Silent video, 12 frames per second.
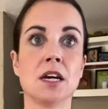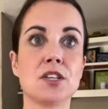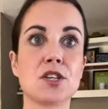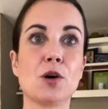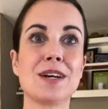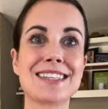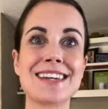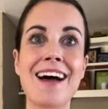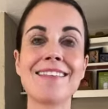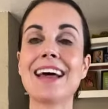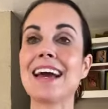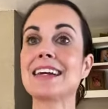So it's
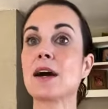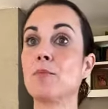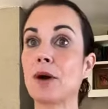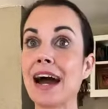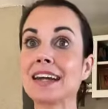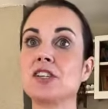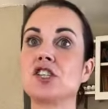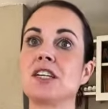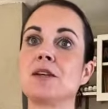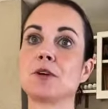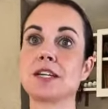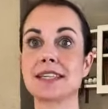not like a BRCA
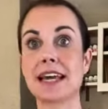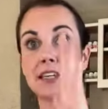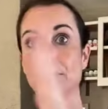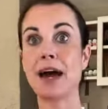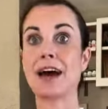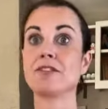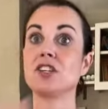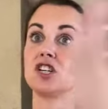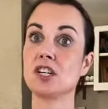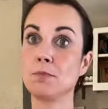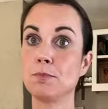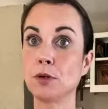gene where it's like you have the
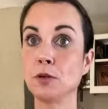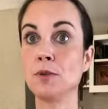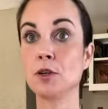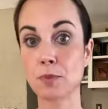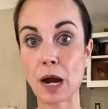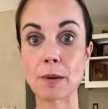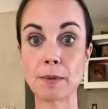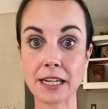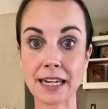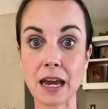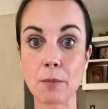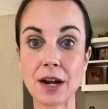gene, boom, you're probably
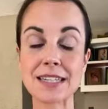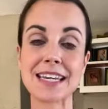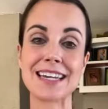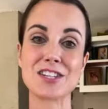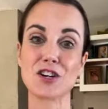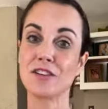going to get breast cancer.